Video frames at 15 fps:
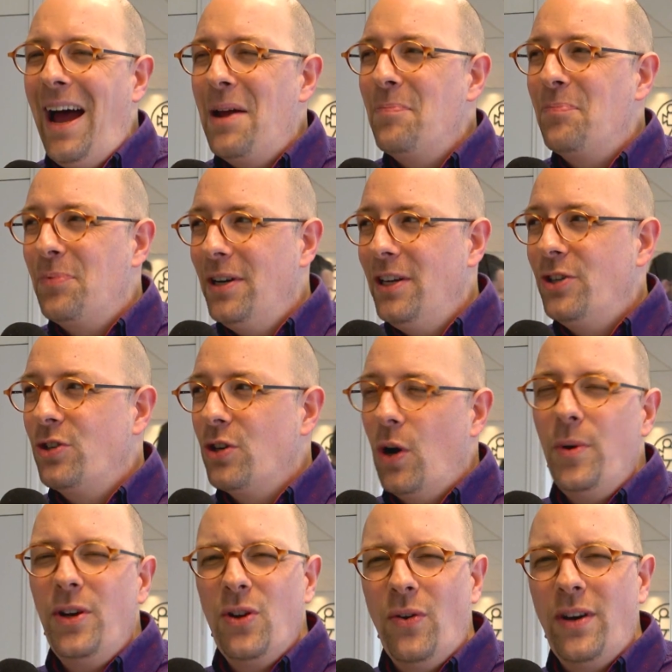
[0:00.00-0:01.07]
I'm pretty sure
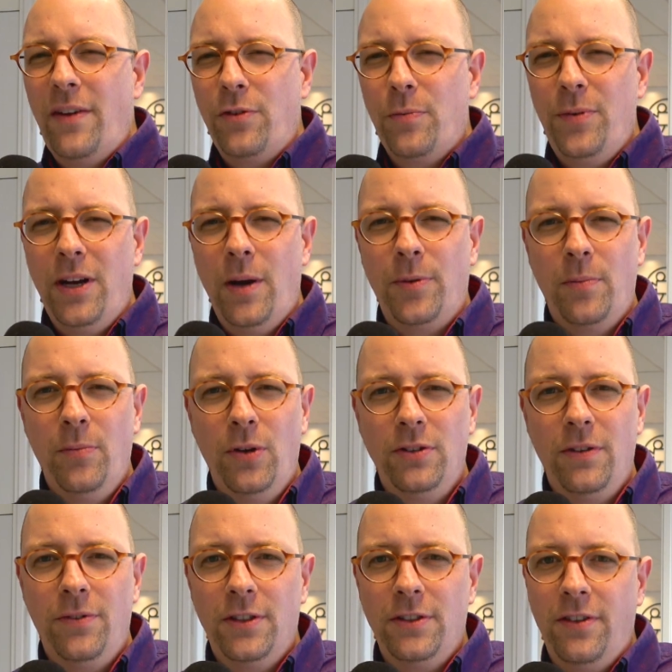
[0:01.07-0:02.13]
we don't have to bring up the
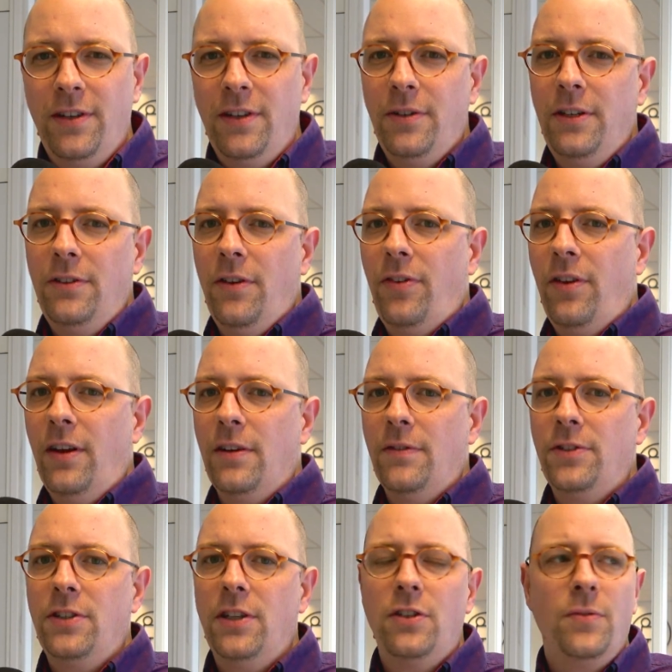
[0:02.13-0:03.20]
multiverse theory to think
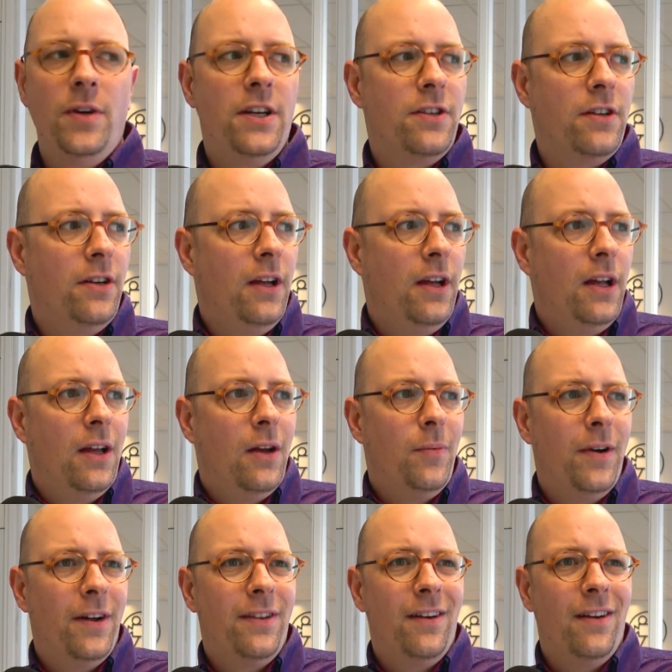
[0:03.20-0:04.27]
of a situation
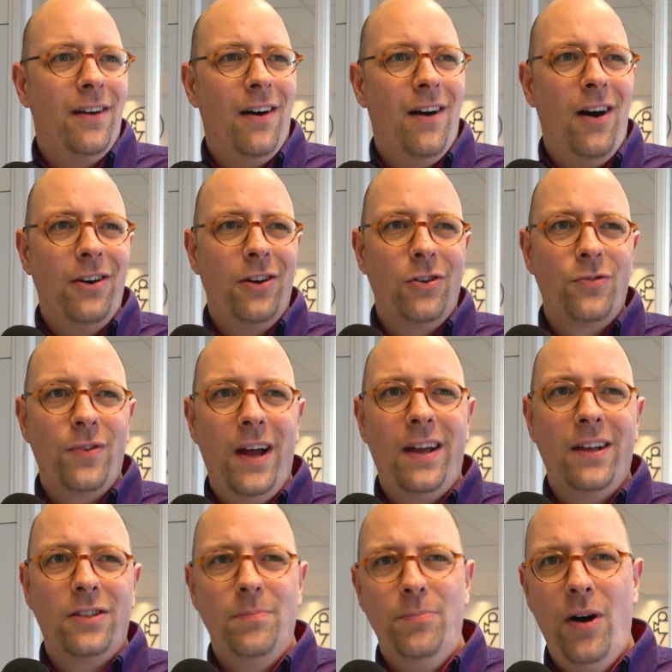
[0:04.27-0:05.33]
where the audio
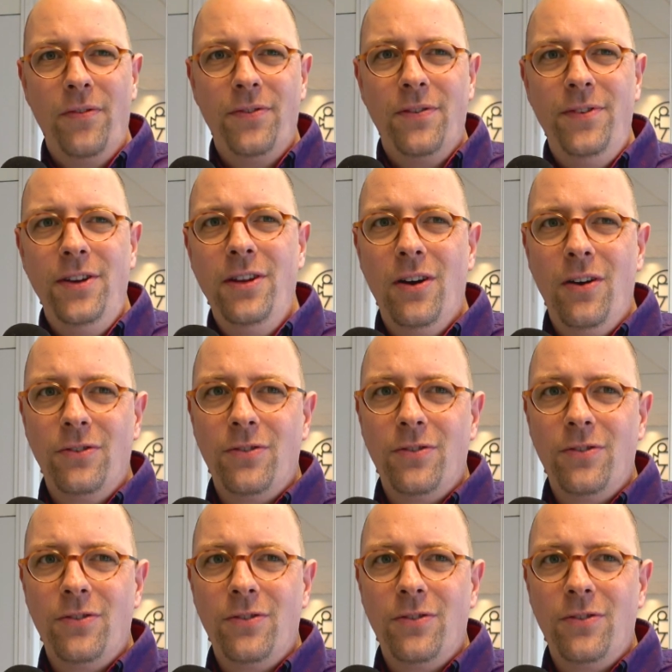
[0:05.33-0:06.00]
track is above the video